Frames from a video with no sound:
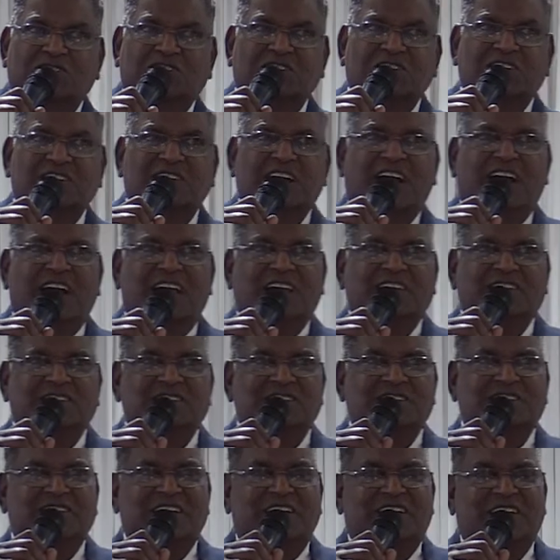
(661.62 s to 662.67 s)
the
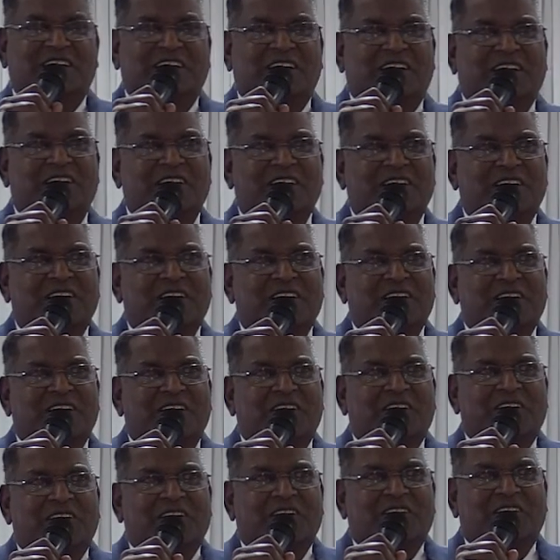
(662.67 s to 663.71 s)
guys that are
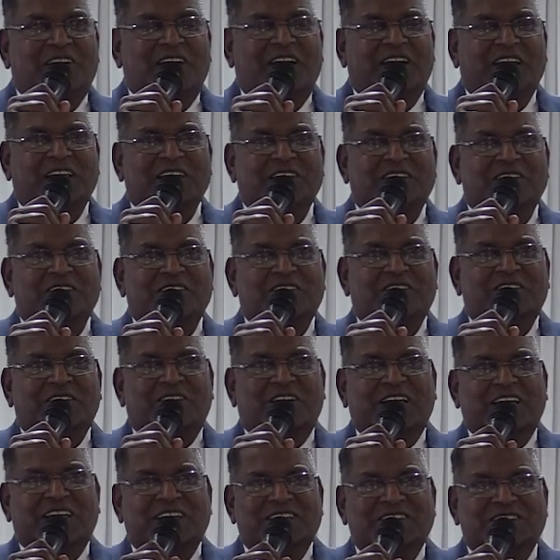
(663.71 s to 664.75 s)
running in the
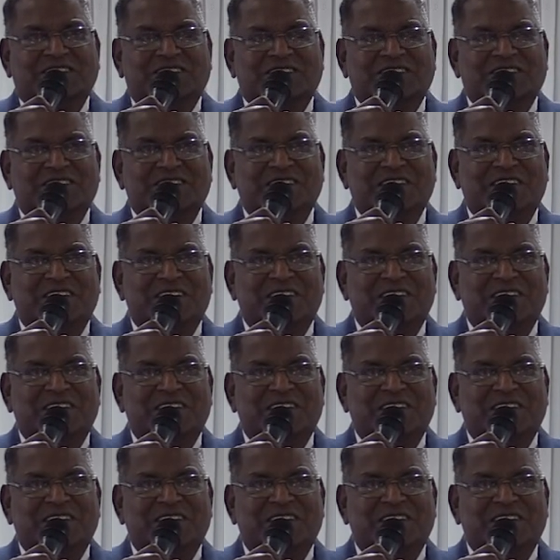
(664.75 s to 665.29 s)
race,